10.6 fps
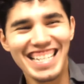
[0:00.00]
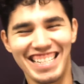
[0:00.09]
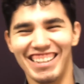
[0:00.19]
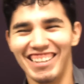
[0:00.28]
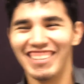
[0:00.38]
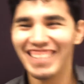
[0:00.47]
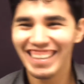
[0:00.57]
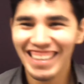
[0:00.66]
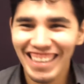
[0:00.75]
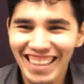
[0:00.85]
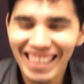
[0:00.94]
so we were
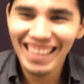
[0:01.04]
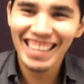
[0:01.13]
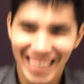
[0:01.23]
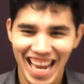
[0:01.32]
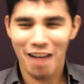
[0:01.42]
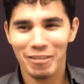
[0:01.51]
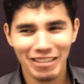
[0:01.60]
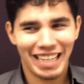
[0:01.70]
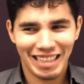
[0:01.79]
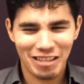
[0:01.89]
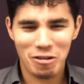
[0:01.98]
like a Beatle. yeah, we were
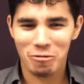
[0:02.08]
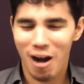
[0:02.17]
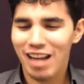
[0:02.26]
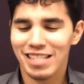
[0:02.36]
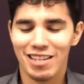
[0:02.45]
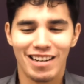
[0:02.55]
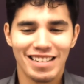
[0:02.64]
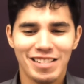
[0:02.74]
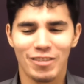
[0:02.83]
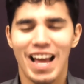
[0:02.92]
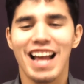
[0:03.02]
like little rock
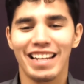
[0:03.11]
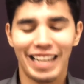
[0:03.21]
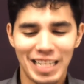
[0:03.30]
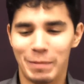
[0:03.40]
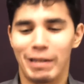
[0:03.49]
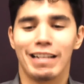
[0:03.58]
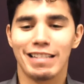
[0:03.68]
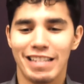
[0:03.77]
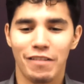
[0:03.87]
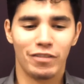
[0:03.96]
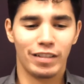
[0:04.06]
stars. So that like
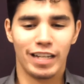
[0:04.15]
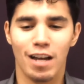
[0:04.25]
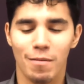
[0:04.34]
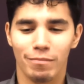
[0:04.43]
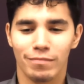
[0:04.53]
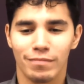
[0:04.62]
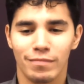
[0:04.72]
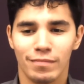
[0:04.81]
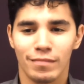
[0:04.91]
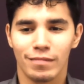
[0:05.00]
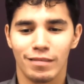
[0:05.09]
experience definitely um,
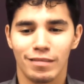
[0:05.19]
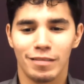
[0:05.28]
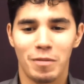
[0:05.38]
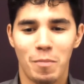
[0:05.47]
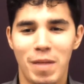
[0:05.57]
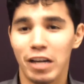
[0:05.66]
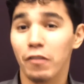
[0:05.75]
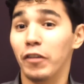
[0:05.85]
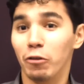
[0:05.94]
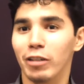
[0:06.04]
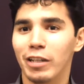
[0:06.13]
made it
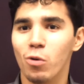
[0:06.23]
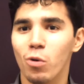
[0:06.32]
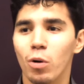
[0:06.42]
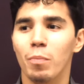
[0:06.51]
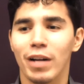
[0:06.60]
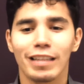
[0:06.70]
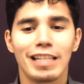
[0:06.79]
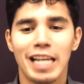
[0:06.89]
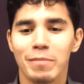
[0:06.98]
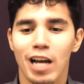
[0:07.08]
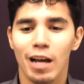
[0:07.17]
feel cool. But at the
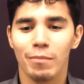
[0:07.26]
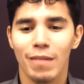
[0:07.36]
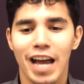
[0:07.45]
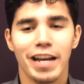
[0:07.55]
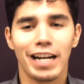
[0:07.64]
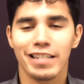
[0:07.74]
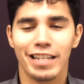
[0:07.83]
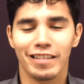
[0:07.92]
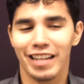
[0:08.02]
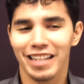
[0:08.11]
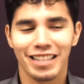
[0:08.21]
same time, at
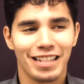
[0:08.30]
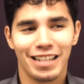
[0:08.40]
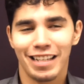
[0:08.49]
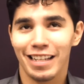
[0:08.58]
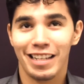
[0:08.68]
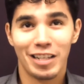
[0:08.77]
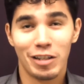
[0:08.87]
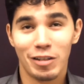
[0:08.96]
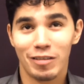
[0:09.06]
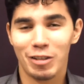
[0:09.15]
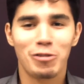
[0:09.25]
19, like
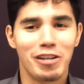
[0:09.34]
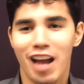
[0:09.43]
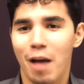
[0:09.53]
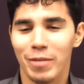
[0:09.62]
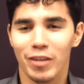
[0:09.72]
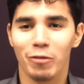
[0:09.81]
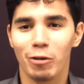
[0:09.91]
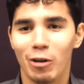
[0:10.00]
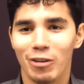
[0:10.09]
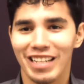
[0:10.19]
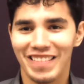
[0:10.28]
you should not be on the
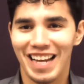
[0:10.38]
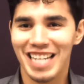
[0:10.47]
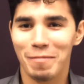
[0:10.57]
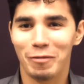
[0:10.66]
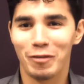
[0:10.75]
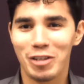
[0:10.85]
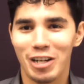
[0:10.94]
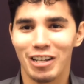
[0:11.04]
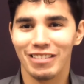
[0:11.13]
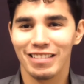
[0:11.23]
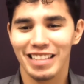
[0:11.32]
road in that type of a
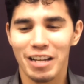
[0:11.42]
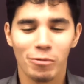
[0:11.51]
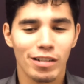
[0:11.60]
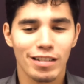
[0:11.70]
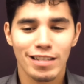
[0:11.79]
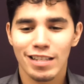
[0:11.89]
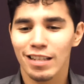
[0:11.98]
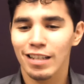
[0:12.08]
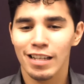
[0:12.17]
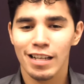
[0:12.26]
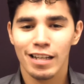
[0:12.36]
show. It right. was
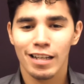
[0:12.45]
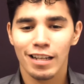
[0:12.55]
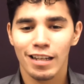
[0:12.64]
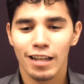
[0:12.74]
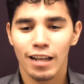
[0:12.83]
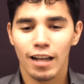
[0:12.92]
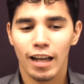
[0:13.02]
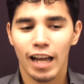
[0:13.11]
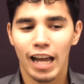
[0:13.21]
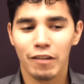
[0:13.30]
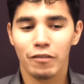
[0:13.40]

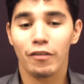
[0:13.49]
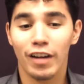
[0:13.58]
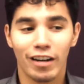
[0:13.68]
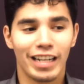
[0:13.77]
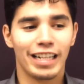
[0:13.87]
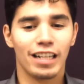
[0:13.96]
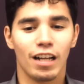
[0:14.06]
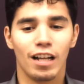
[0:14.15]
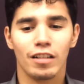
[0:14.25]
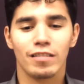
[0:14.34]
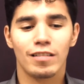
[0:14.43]
a very
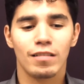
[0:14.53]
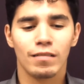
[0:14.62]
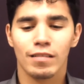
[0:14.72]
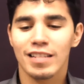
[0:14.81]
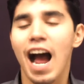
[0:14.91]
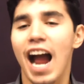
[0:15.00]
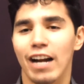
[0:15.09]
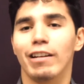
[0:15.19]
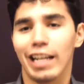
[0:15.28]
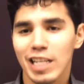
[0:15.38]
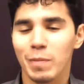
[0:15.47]

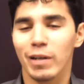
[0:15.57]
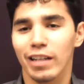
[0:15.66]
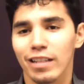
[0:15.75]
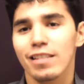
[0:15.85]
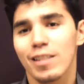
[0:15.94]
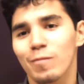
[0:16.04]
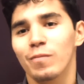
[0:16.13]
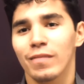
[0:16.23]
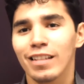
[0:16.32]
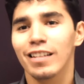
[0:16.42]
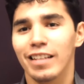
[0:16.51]
tiring experience.
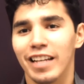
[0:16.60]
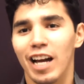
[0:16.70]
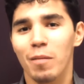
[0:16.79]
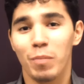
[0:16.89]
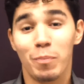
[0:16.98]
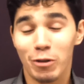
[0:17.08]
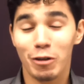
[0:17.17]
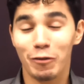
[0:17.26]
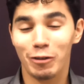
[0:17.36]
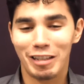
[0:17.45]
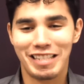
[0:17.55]
Yeah, but
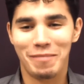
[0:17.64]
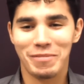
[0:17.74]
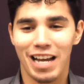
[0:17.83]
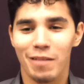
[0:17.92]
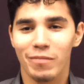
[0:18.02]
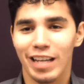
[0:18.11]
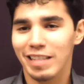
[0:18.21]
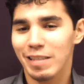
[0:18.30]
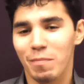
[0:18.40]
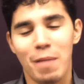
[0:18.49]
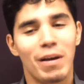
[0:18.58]
beautiful at the same time.
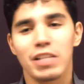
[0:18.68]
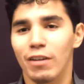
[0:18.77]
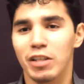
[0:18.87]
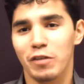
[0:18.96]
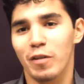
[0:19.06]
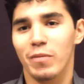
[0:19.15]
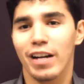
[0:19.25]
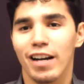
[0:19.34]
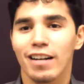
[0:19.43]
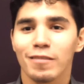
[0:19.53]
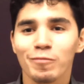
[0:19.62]
It's my best friends are from
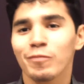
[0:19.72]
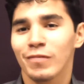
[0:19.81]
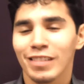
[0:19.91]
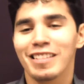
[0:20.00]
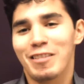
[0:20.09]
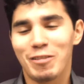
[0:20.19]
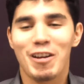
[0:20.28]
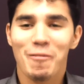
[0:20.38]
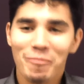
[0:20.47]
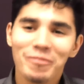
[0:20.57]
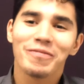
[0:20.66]
there. Mm -hmm. So yeah.